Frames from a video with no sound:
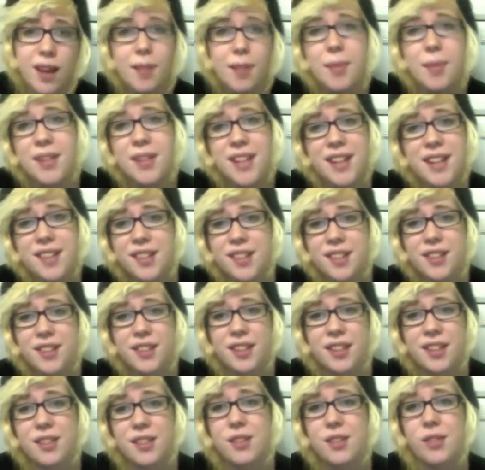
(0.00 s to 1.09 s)
My desk still
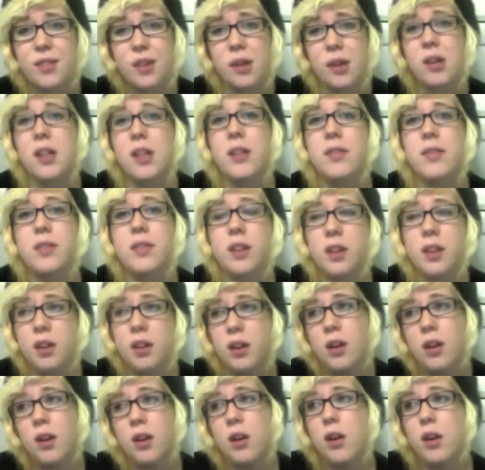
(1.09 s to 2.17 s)
hasn't arrived,
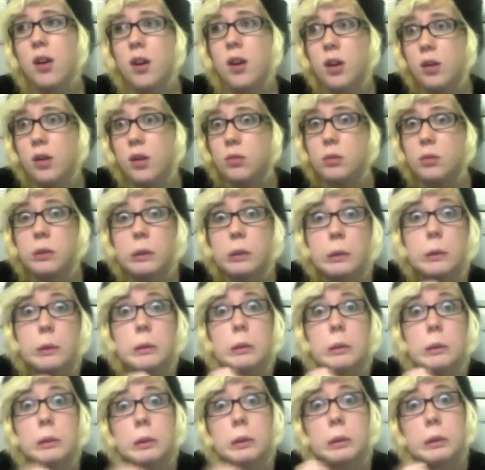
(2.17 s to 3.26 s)
which
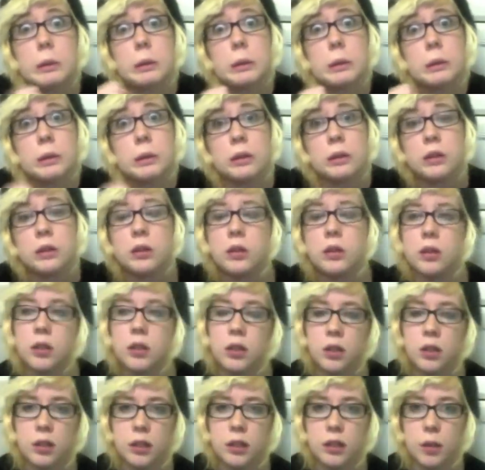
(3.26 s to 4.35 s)
sucks
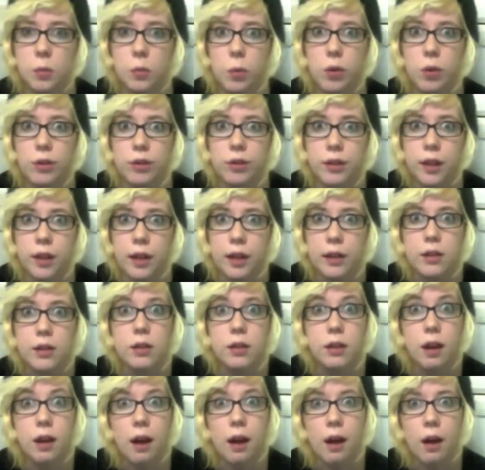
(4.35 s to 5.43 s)
because I want it
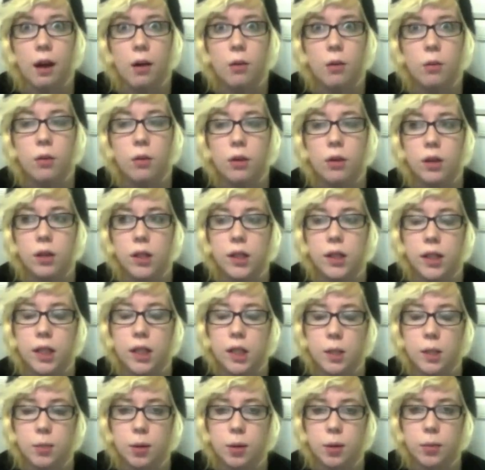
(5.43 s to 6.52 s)
now. I
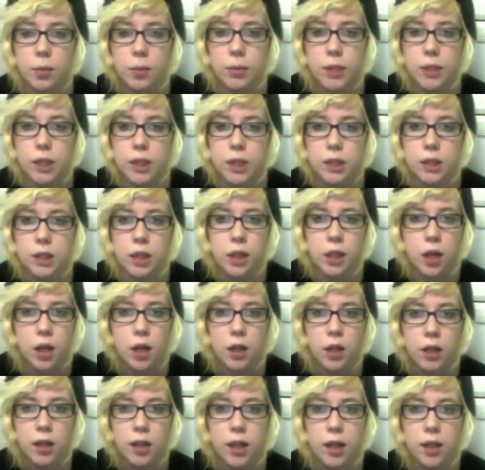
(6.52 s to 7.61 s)
need a proper desk. I
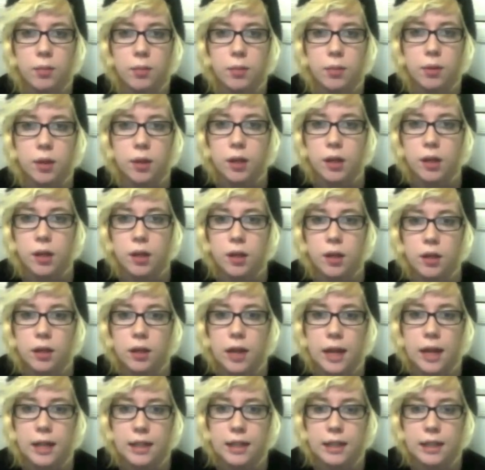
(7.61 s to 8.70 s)
can't keep
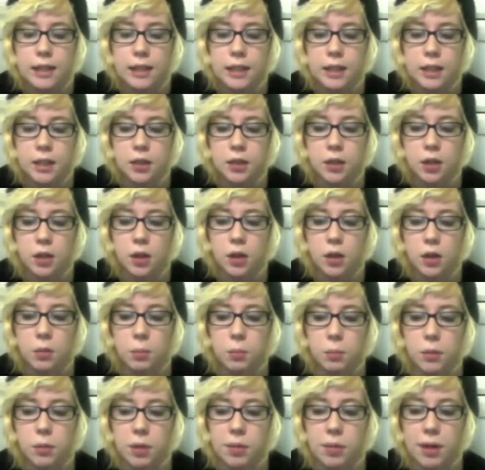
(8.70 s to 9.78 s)
editing on
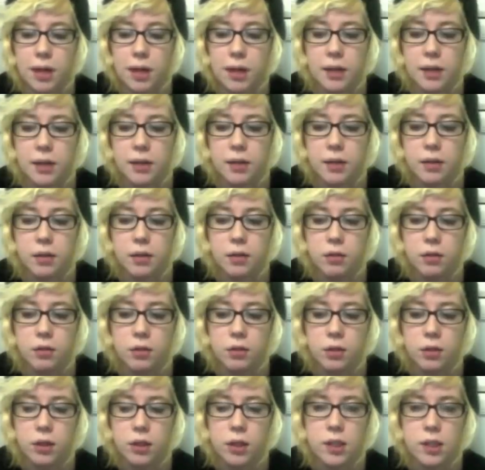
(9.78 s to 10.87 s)
my bed
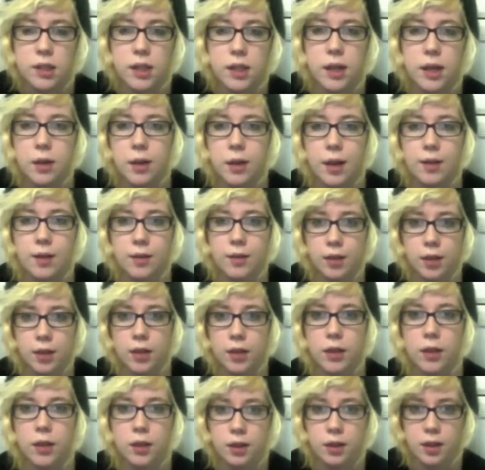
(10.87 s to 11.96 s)
because I don't have
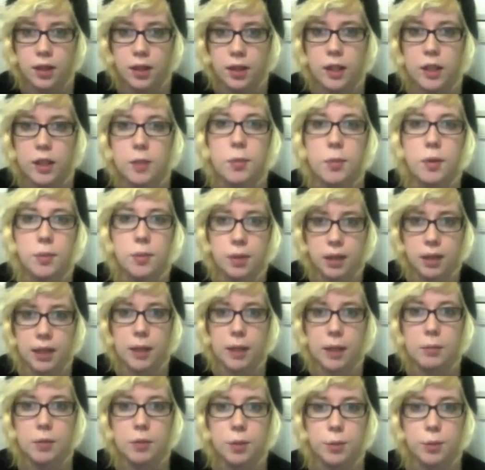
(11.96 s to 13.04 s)
like a thing to put my
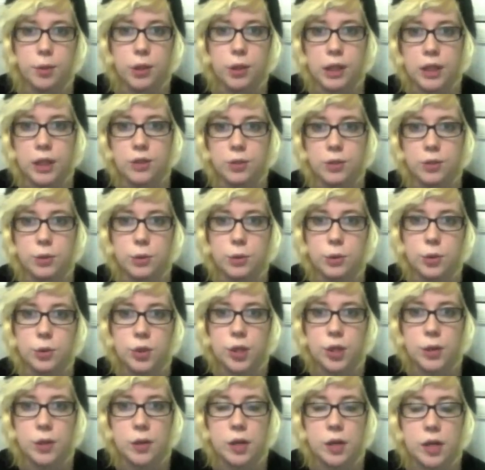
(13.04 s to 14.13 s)
laptop on at all. So
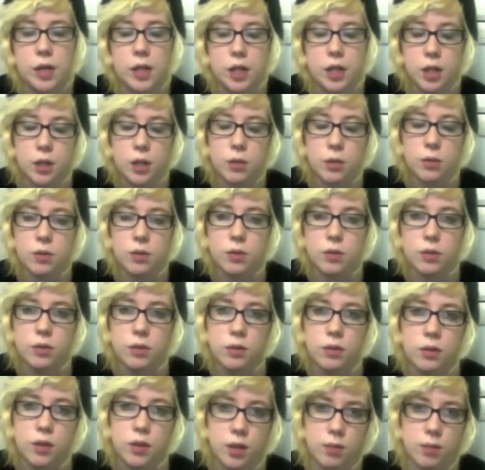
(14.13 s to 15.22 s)
I use
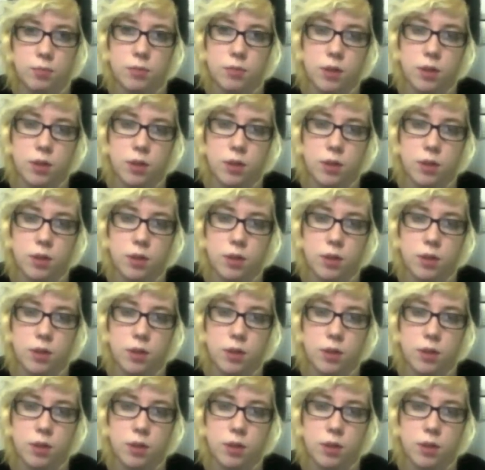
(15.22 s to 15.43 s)
the